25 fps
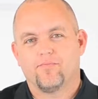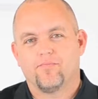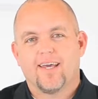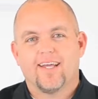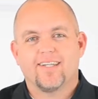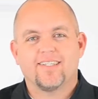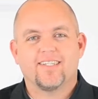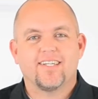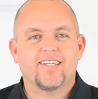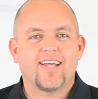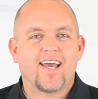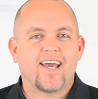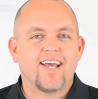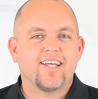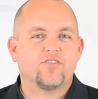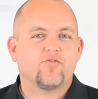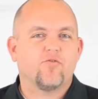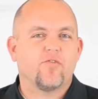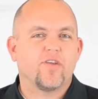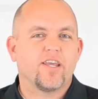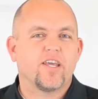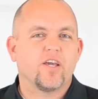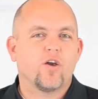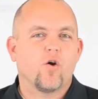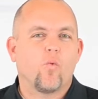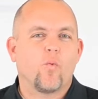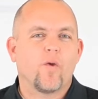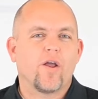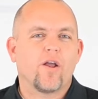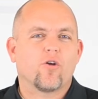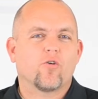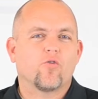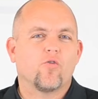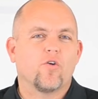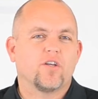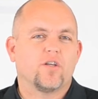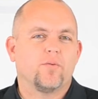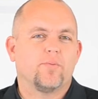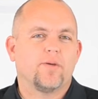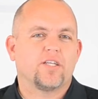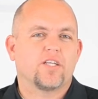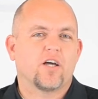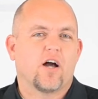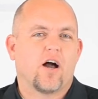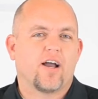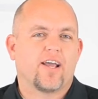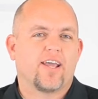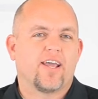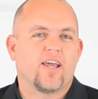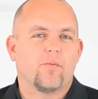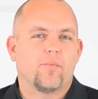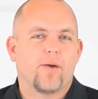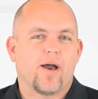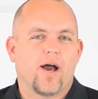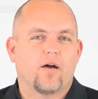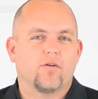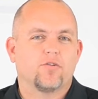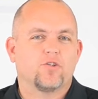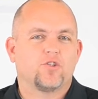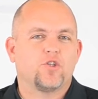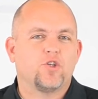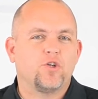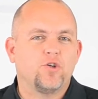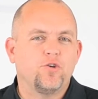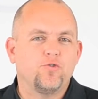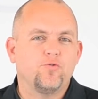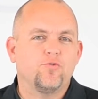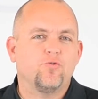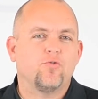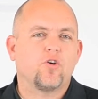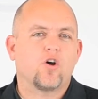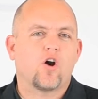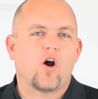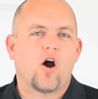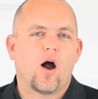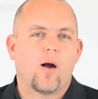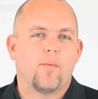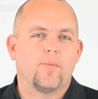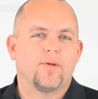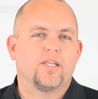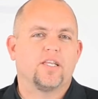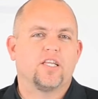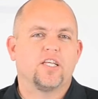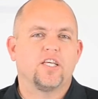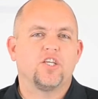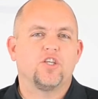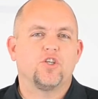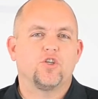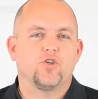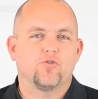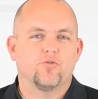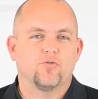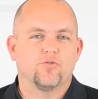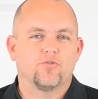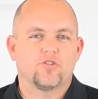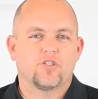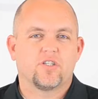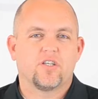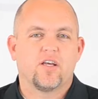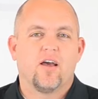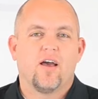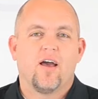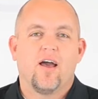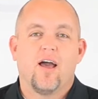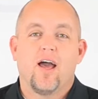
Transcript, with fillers: In today's video, we are going to be talking about two commonly used